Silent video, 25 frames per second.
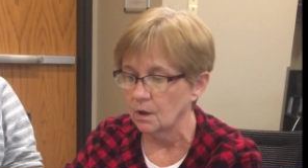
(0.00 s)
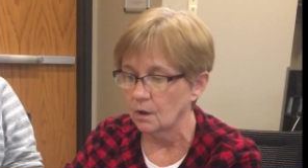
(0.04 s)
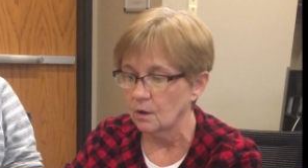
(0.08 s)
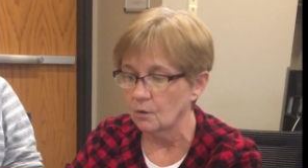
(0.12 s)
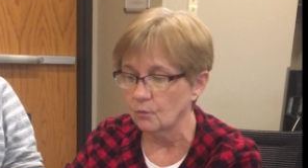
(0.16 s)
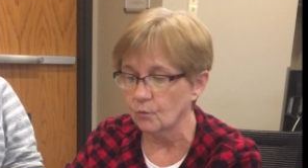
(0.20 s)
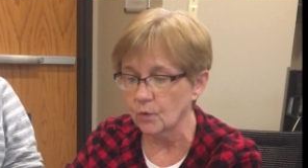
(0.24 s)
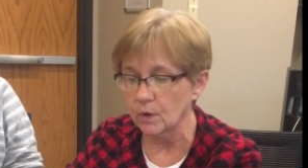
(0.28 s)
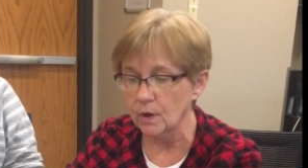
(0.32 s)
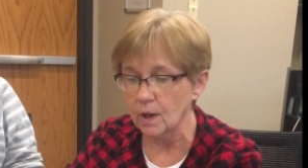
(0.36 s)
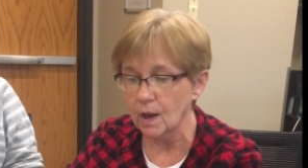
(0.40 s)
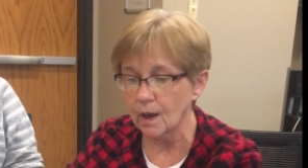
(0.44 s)

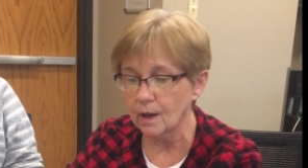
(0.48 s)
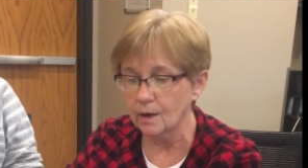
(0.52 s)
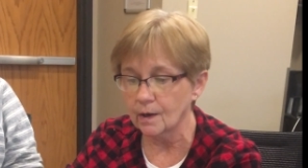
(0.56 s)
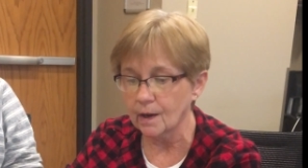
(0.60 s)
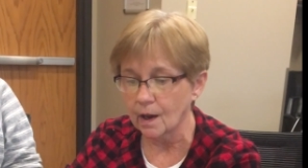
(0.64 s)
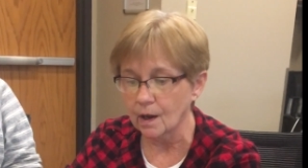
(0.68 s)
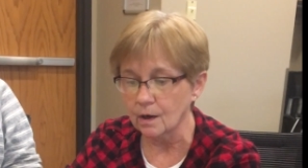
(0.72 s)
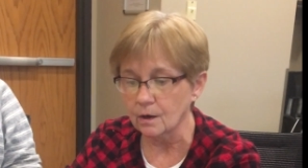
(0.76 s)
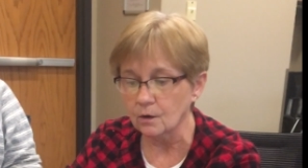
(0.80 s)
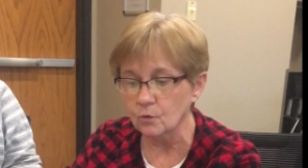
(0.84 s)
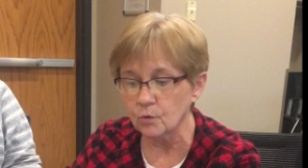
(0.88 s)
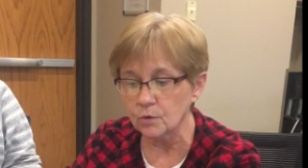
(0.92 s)
If we had
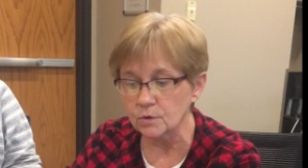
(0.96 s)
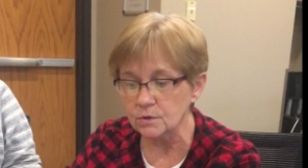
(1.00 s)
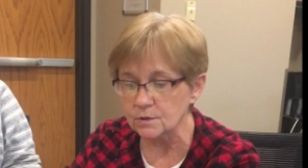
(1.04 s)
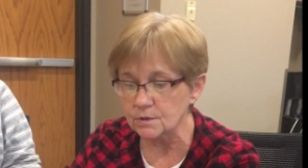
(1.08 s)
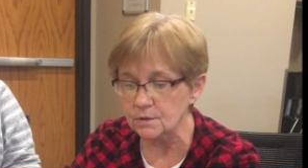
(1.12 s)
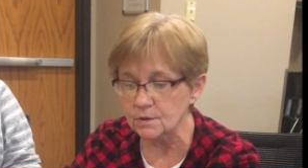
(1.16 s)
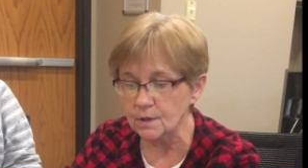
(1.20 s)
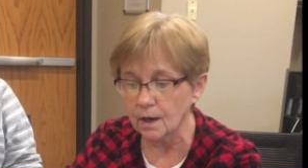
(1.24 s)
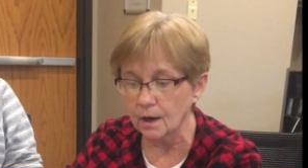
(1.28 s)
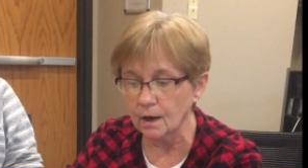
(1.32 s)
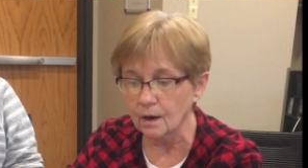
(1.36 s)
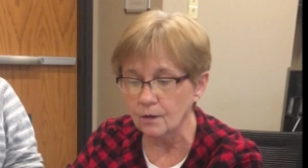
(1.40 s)
adequate
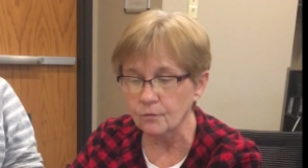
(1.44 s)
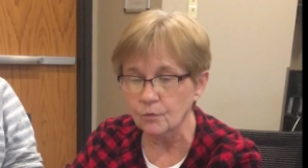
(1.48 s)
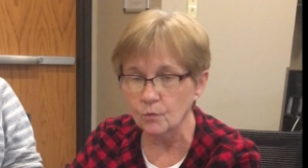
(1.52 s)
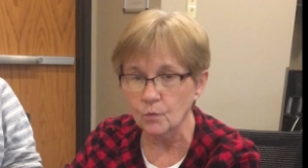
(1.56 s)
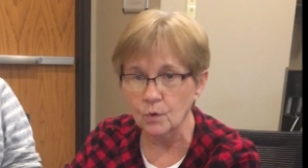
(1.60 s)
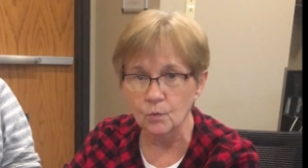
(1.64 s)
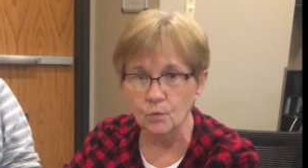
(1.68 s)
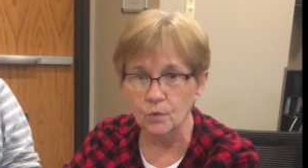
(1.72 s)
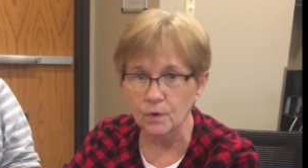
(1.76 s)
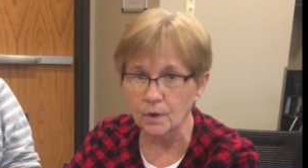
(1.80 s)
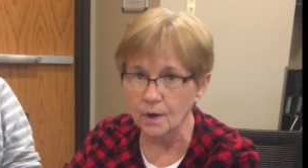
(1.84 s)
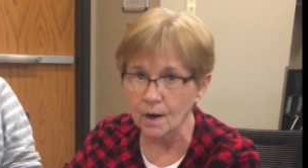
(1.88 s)
staff,
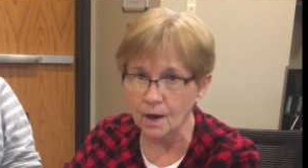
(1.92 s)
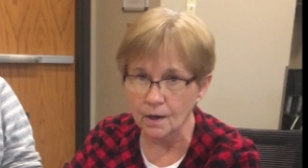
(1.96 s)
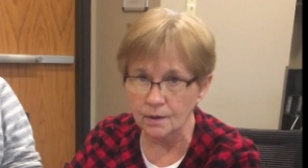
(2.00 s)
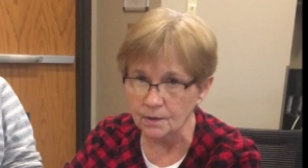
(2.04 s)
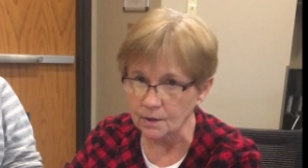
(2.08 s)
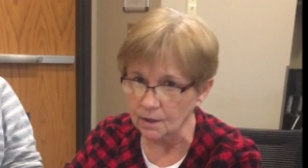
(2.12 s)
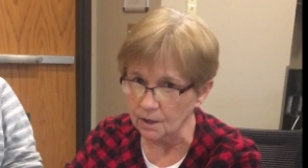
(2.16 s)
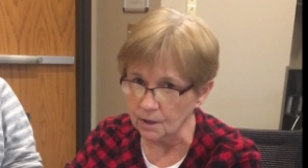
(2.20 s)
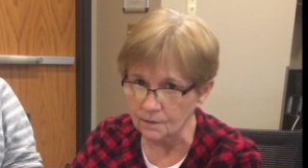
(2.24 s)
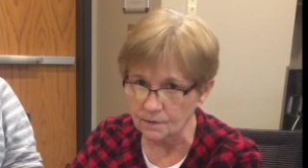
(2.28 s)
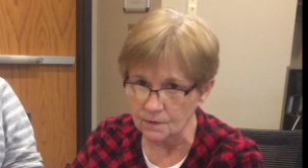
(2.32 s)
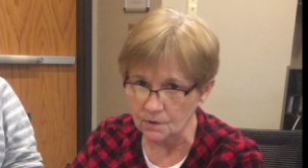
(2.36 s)
we would not
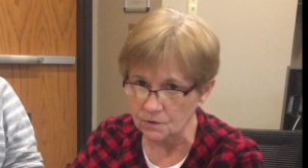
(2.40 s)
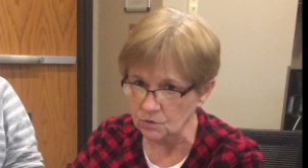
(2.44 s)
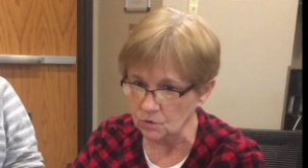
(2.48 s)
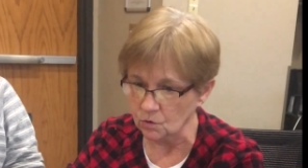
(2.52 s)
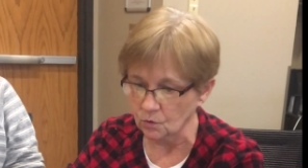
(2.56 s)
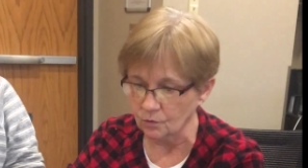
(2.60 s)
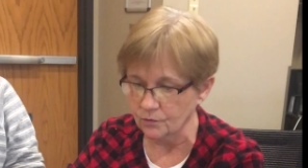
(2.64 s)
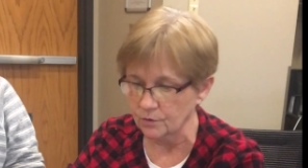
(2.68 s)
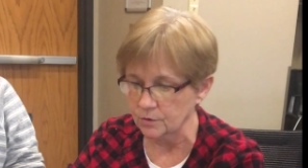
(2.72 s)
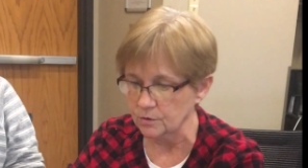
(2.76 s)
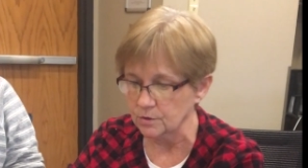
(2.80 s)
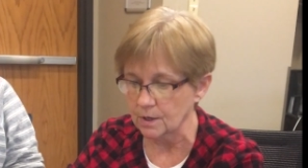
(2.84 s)
need this
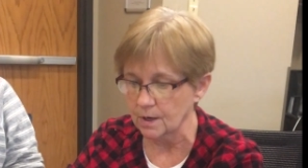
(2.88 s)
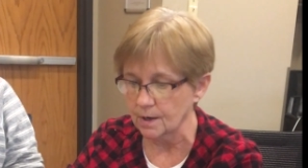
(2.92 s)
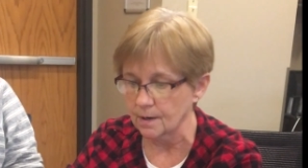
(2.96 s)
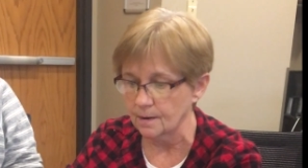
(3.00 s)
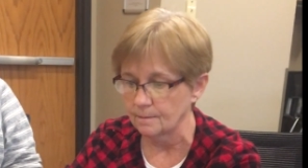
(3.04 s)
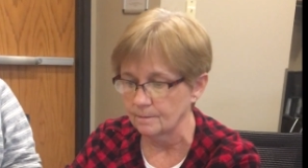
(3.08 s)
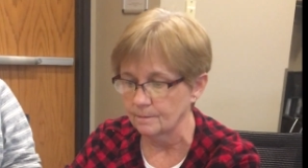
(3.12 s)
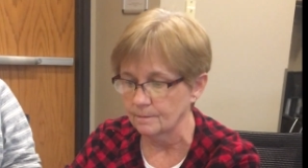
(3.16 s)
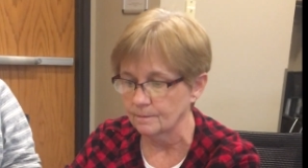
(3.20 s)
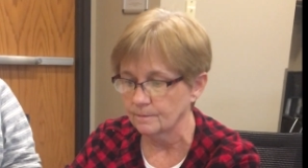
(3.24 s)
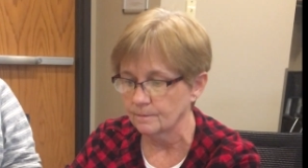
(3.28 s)
overtime.